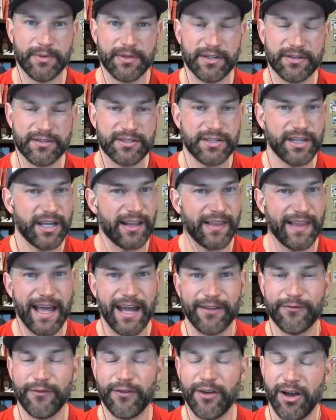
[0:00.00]
of years. You had a
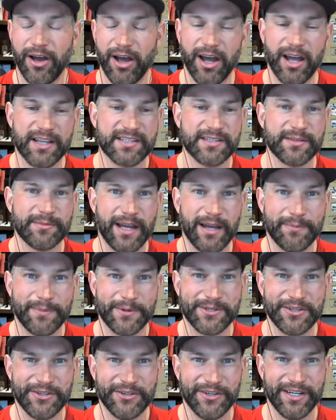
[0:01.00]
lot of awesome
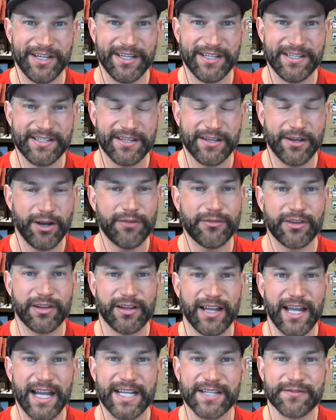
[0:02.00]
opportunities over
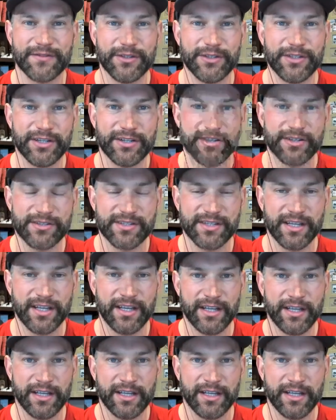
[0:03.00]
the last few years